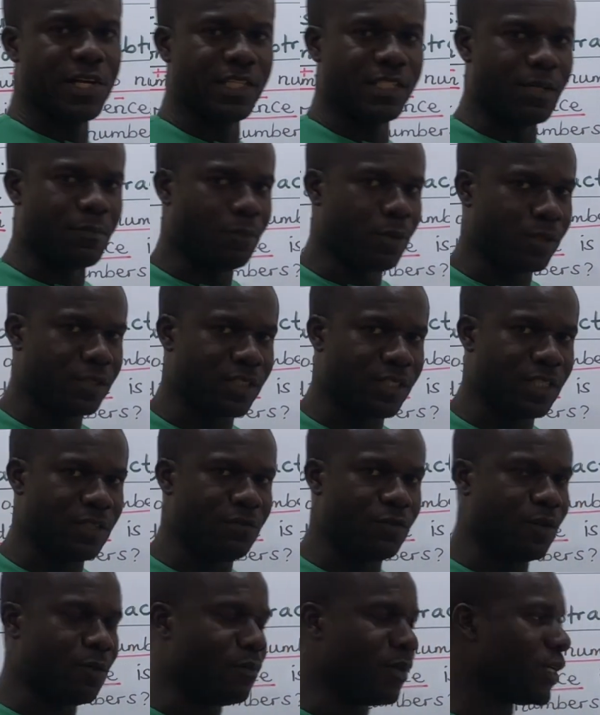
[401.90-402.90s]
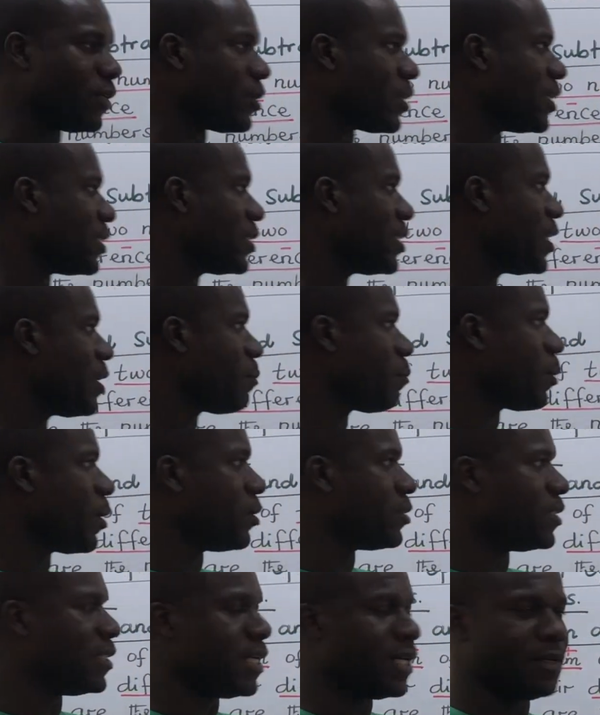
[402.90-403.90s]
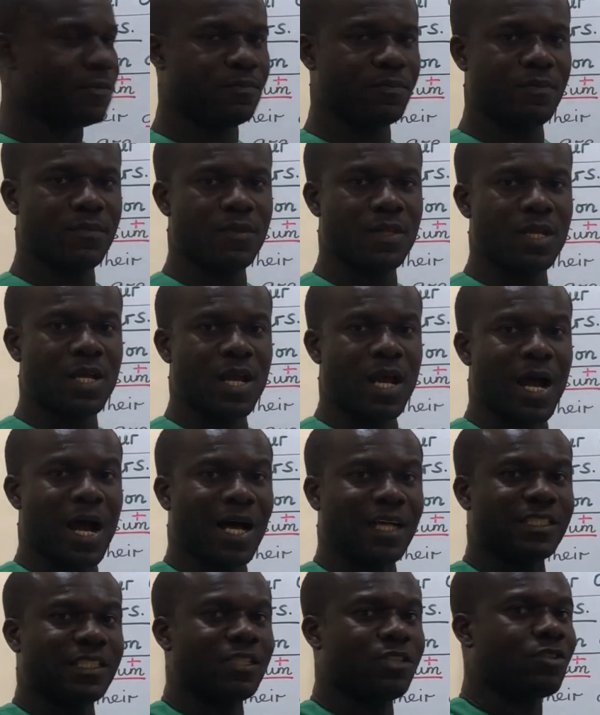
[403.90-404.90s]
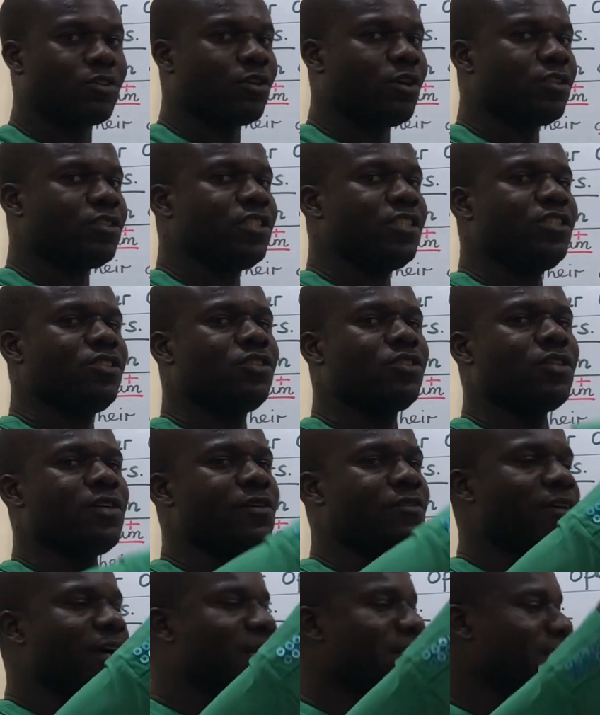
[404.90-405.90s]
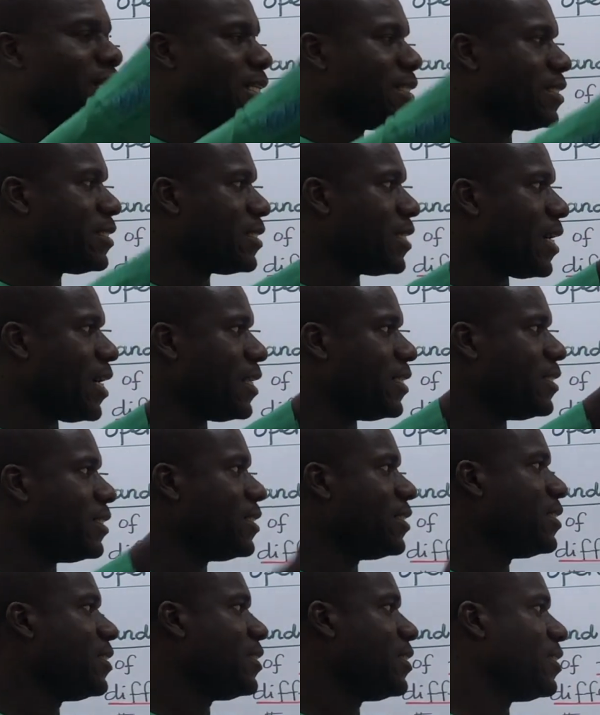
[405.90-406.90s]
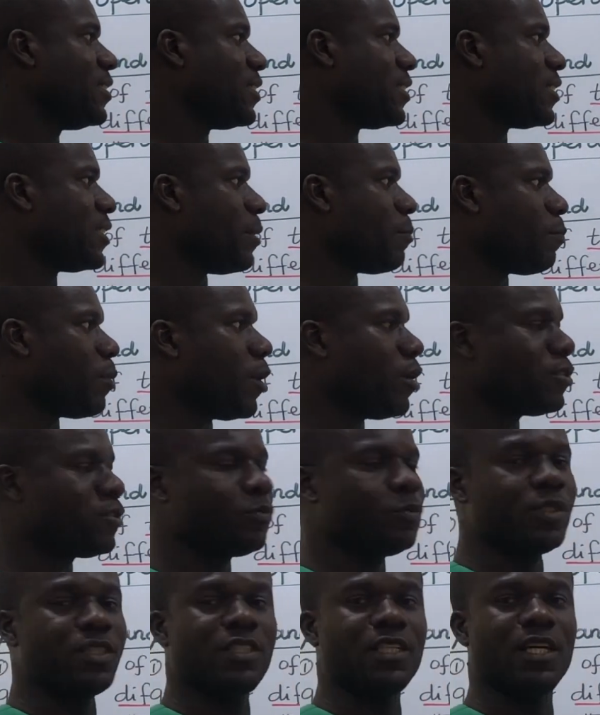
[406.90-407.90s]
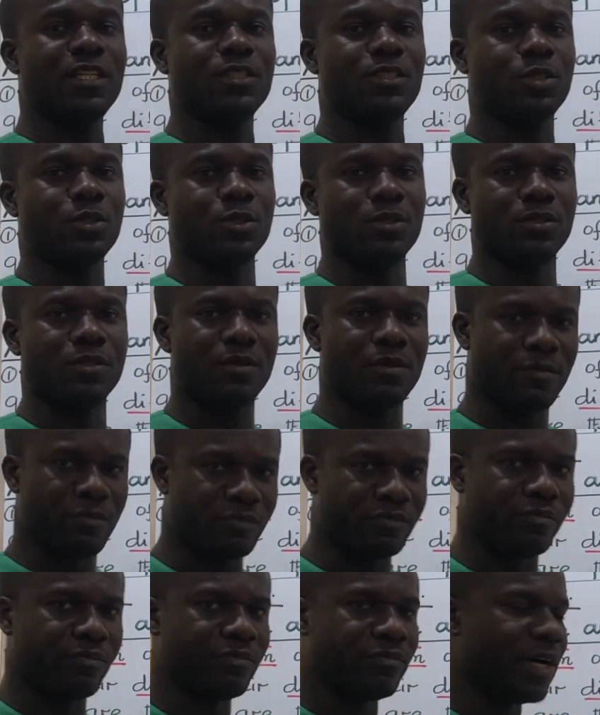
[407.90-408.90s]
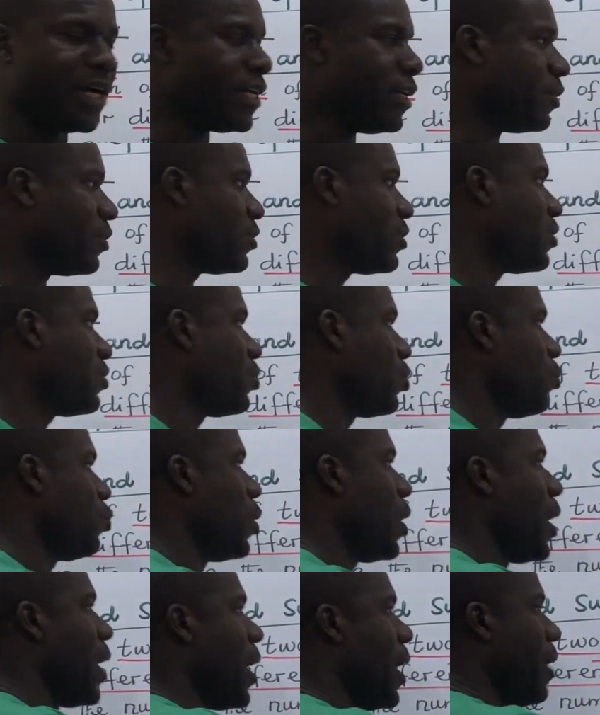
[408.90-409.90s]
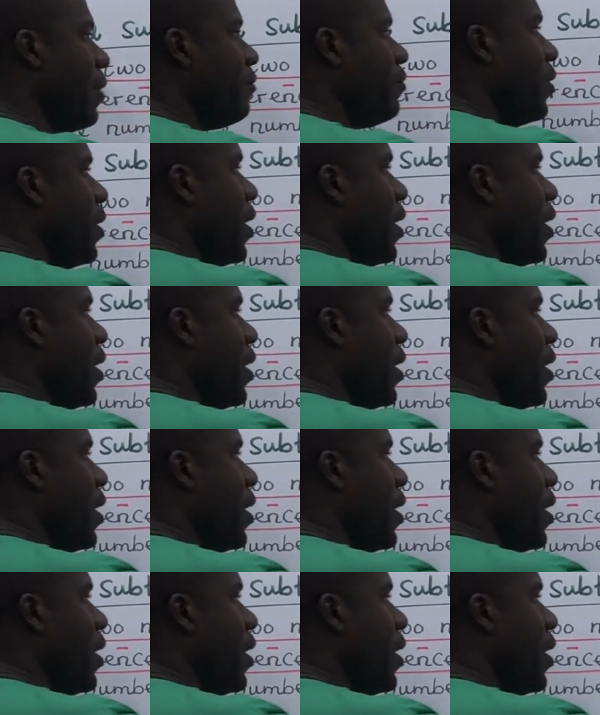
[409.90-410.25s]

is a positive number. You can see the plus there. As it crosses to the right hand side, the plus will change to minus. So we'll have